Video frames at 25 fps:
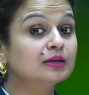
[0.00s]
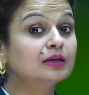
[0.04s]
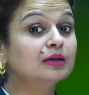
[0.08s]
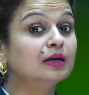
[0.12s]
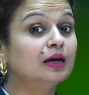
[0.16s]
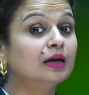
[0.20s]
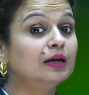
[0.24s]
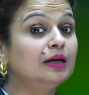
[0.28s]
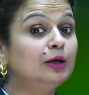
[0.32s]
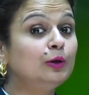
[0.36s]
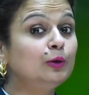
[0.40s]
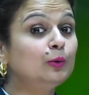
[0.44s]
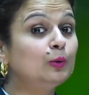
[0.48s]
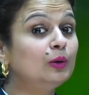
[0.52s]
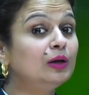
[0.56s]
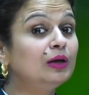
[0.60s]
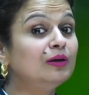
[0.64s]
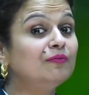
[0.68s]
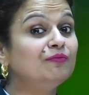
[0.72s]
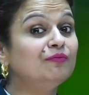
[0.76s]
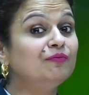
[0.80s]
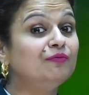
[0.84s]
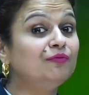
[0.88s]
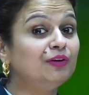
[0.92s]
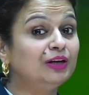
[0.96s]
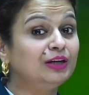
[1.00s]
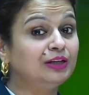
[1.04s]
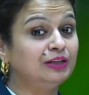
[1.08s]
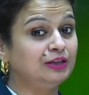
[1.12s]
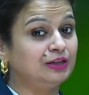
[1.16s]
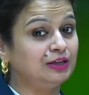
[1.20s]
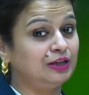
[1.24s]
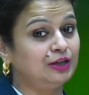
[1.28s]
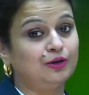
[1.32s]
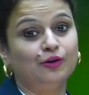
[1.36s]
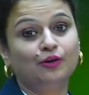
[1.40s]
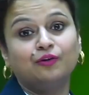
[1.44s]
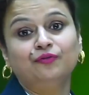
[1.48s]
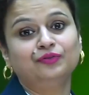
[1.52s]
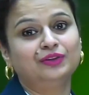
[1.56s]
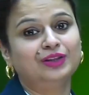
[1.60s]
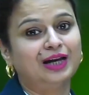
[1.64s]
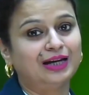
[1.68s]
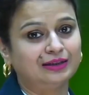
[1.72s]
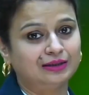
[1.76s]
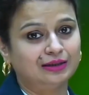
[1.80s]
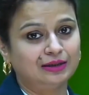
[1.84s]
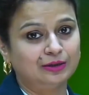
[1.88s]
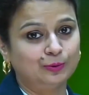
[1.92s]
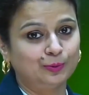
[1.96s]
curriculum vitae of
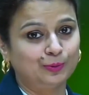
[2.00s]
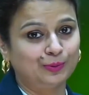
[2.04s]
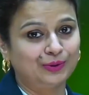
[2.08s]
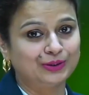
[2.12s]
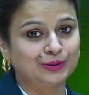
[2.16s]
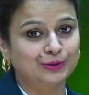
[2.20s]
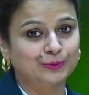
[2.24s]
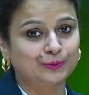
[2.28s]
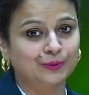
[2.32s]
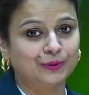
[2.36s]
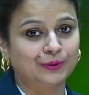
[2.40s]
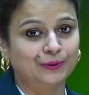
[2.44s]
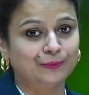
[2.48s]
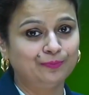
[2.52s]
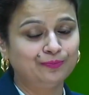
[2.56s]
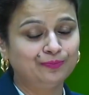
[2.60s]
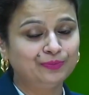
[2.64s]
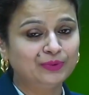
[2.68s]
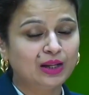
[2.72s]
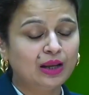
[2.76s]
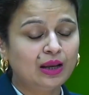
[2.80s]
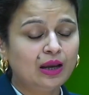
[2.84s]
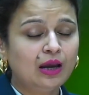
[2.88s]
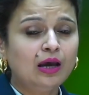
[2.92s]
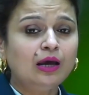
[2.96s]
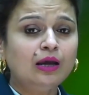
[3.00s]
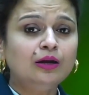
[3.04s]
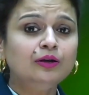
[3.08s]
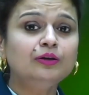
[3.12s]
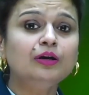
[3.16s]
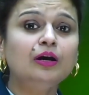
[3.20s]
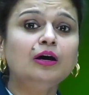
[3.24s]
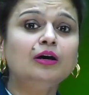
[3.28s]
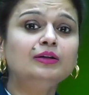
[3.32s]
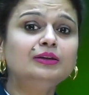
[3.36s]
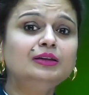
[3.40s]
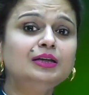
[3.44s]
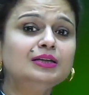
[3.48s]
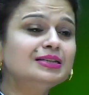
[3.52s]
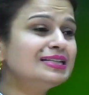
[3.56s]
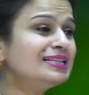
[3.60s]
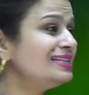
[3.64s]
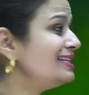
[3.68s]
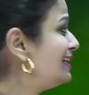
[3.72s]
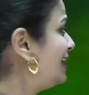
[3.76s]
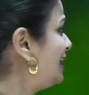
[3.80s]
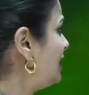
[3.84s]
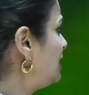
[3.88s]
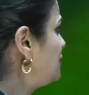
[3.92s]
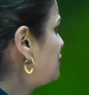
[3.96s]
that individual. Now this
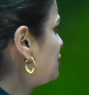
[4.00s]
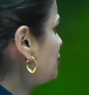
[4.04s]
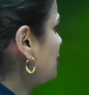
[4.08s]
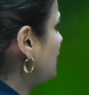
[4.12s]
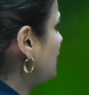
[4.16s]
niche